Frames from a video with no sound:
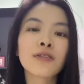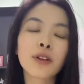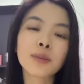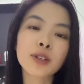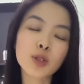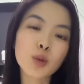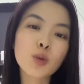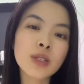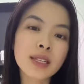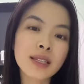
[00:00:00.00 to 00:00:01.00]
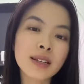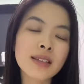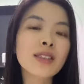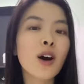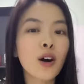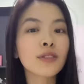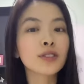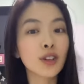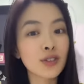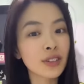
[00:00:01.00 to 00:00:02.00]
from the school sisters of
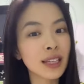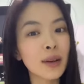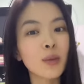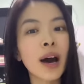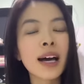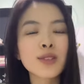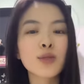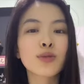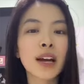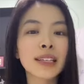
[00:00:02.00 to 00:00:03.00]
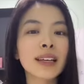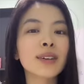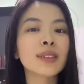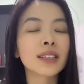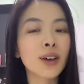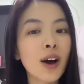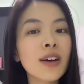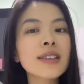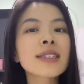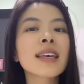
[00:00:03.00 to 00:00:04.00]
Notre Dame were asked to write down their
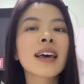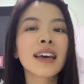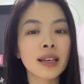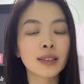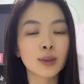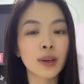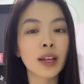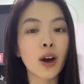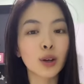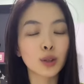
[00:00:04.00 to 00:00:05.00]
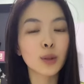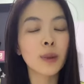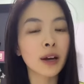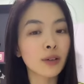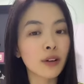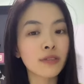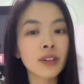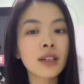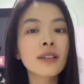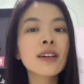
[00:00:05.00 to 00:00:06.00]
thoughts into an
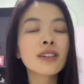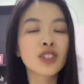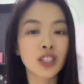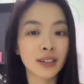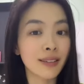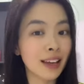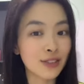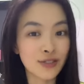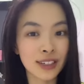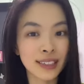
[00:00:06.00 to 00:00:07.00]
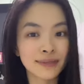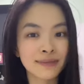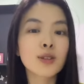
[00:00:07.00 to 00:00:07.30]
autobiographical journal entry.